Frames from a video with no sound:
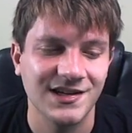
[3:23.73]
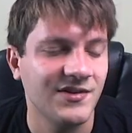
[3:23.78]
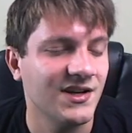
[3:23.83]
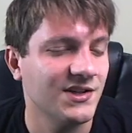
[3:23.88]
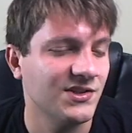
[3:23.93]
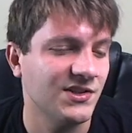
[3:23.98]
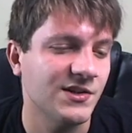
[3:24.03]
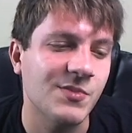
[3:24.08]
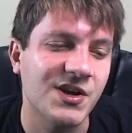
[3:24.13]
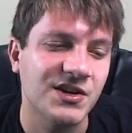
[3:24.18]
I've
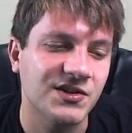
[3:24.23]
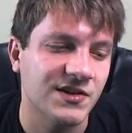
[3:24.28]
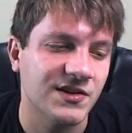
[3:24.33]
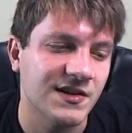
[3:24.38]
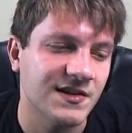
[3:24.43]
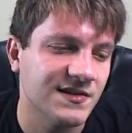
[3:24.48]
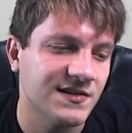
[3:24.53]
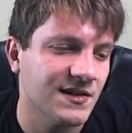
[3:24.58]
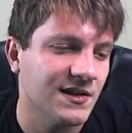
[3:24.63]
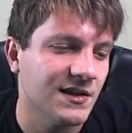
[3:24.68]
actually mentioned
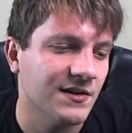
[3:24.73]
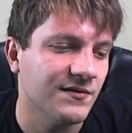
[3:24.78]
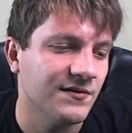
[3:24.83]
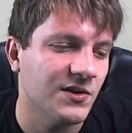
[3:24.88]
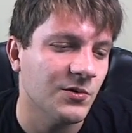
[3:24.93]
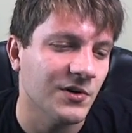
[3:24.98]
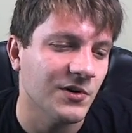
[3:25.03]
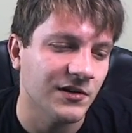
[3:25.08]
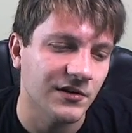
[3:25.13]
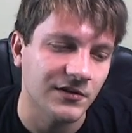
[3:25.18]
this in a
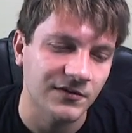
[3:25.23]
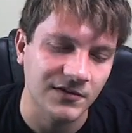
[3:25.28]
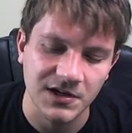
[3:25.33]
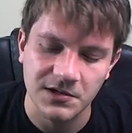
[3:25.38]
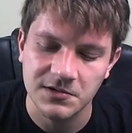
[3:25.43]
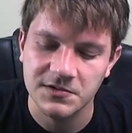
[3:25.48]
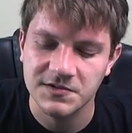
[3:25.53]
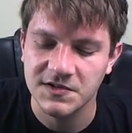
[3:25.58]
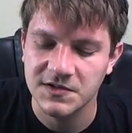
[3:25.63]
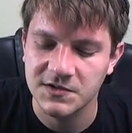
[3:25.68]
few other
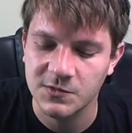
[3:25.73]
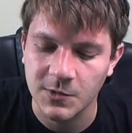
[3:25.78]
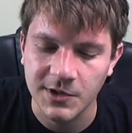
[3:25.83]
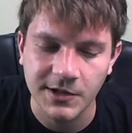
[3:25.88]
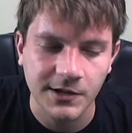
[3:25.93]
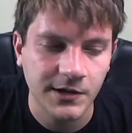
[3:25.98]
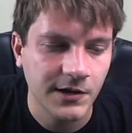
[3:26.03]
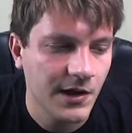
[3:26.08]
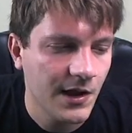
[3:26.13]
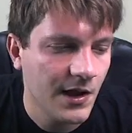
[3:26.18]
videos as
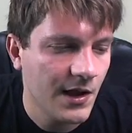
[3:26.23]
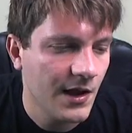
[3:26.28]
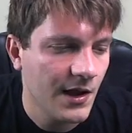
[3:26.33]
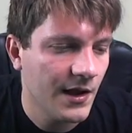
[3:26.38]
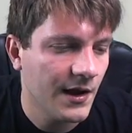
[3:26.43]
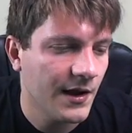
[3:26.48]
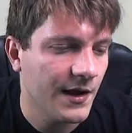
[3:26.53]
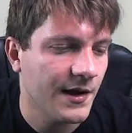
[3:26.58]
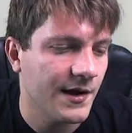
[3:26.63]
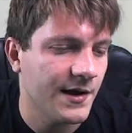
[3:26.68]
well.
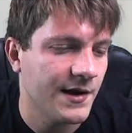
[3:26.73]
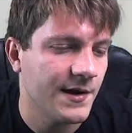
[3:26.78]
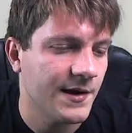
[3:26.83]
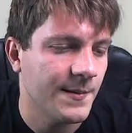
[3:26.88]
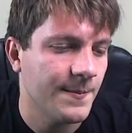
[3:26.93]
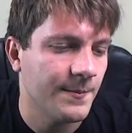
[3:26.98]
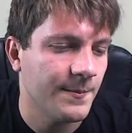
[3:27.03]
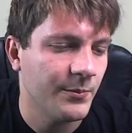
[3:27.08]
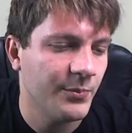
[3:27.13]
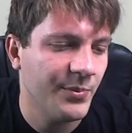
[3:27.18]

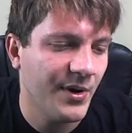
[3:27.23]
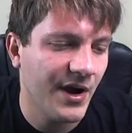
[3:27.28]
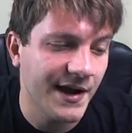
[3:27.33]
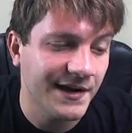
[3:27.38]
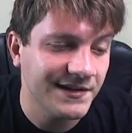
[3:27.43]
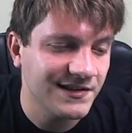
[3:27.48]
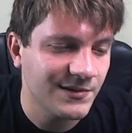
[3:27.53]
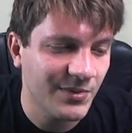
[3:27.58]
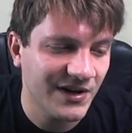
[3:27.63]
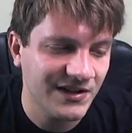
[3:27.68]
Um,
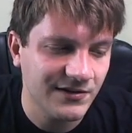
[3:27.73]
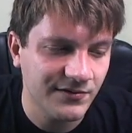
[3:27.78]
but by